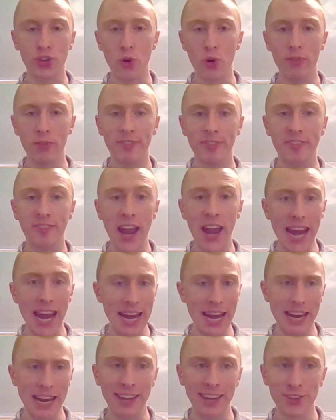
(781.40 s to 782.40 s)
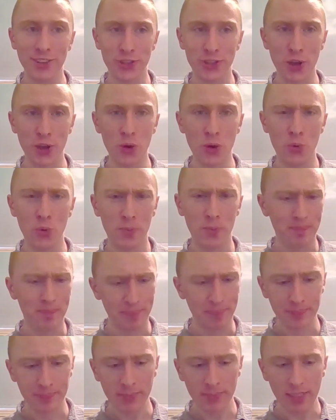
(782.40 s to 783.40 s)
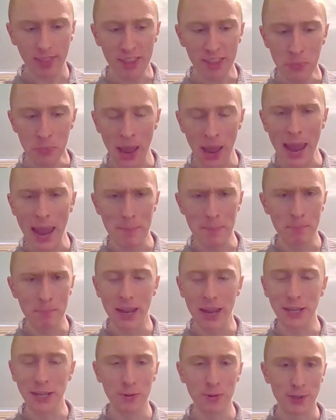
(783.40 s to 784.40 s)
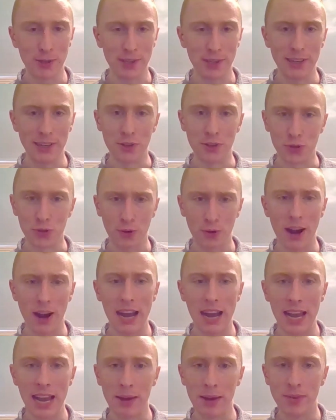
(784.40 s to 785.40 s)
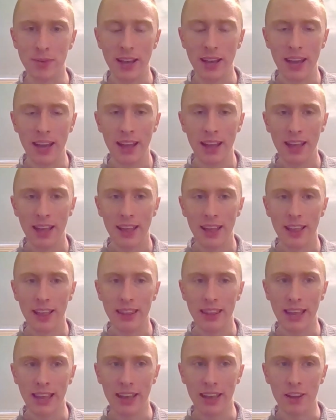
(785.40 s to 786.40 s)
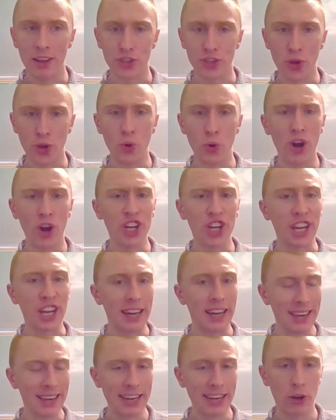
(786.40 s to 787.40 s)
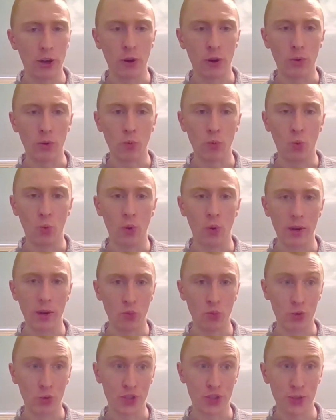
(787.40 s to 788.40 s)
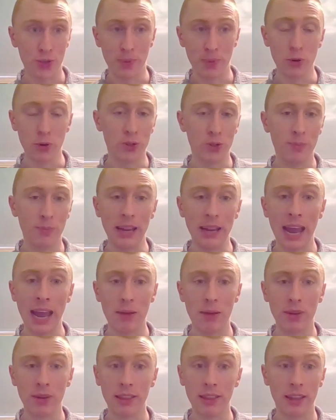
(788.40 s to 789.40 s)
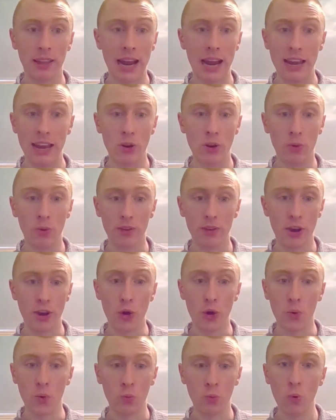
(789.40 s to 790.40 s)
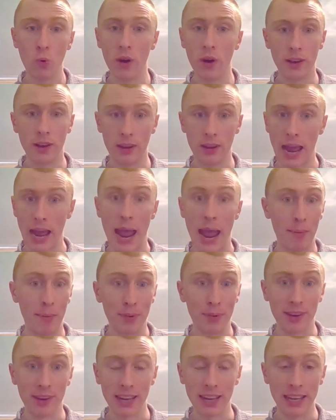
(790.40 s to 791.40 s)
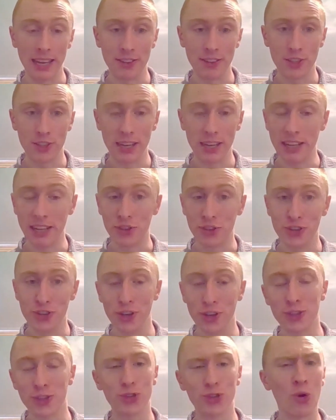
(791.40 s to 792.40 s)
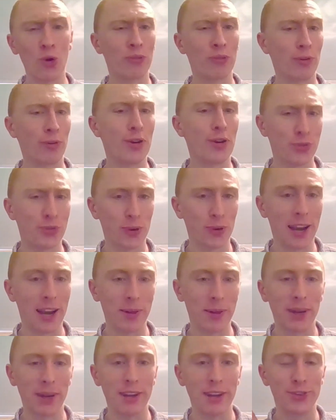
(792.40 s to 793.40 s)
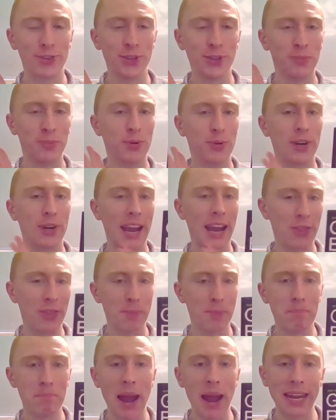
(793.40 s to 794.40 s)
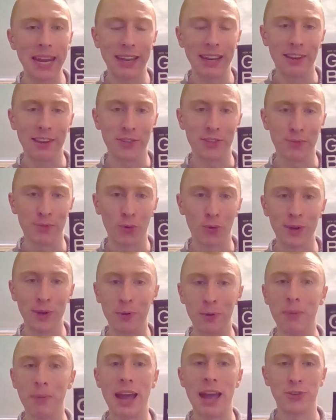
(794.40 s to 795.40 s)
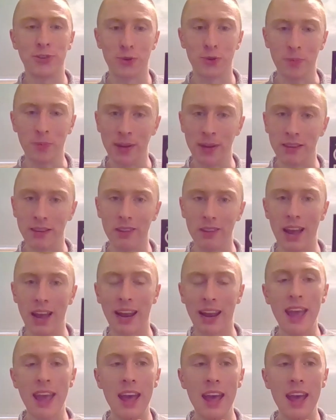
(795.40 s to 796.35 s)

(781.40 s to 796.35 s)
vague, so ambiguously described, so unclear what was supposed to be happening that I don't know what happened. It's just so frustrating because this book had the makings of a real masterpiece. Like